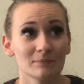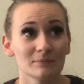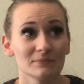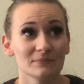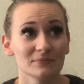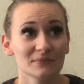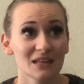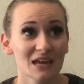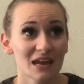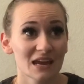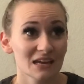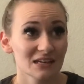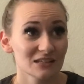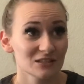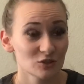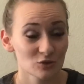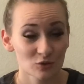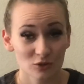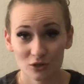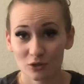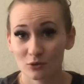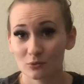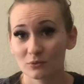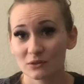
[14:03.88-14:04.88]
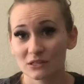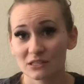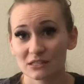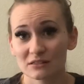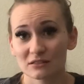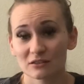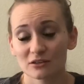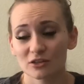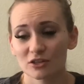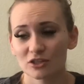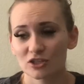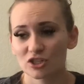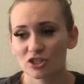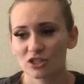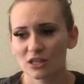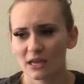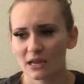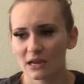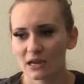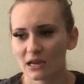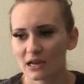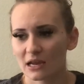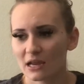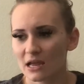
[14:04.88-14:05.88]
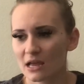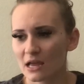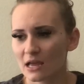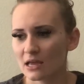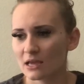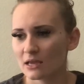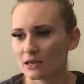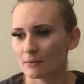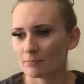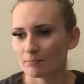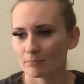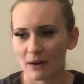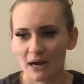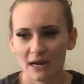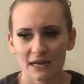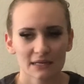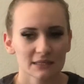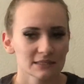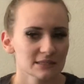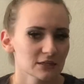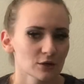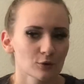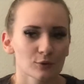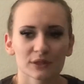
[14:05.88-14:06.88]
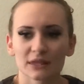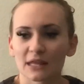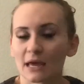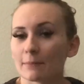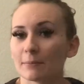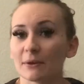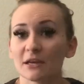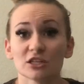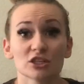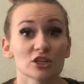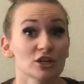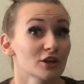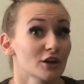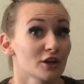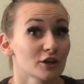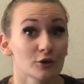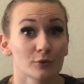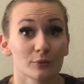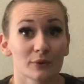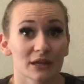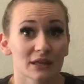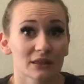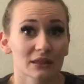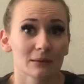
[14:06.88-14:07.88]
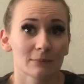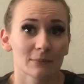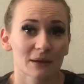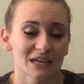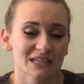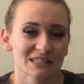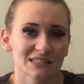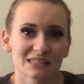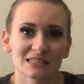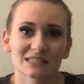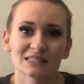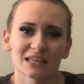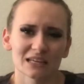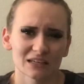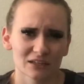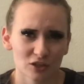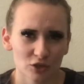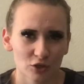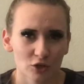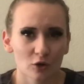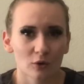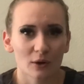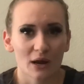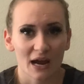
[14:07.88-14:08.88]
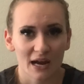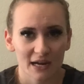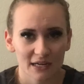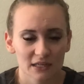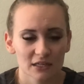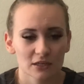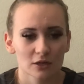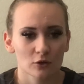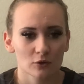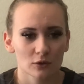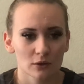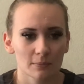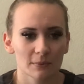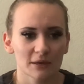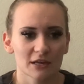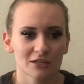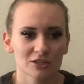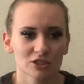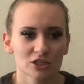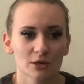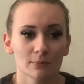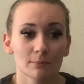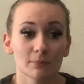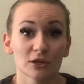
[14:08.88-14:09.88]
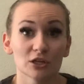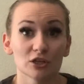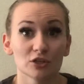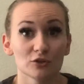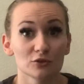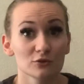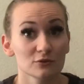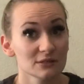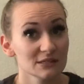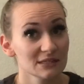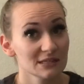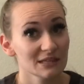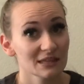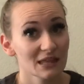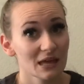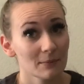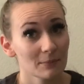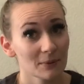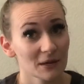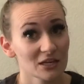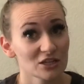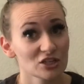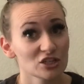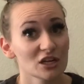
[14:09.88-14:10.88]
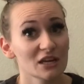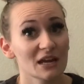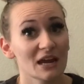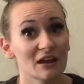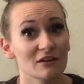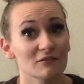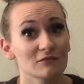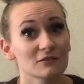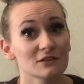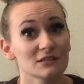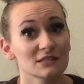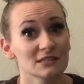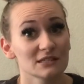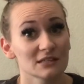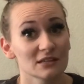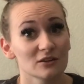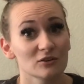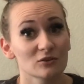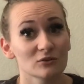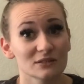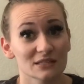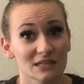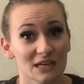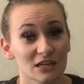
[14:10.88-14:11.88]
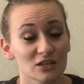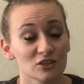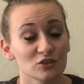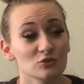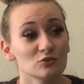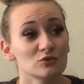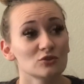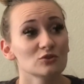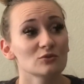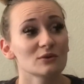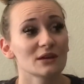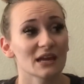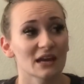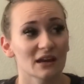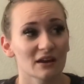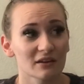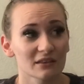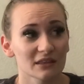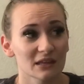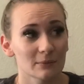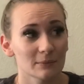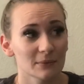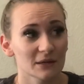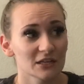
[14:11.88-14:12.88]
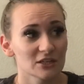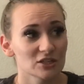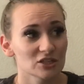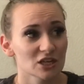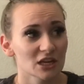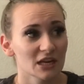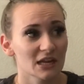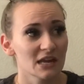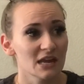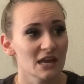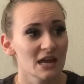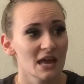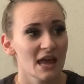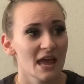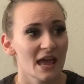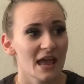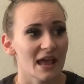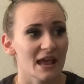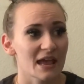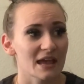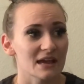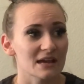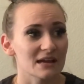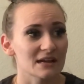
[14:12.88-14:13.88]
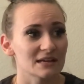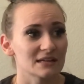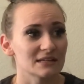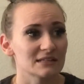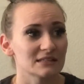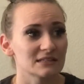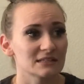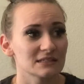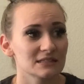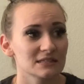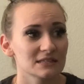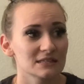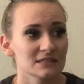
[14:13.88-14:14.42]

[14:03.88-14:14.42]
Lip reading: they do their research, they might deal with that patient on a weekly basis and, kind of know the patient, but you see that patient every single day. You do care on that patient, and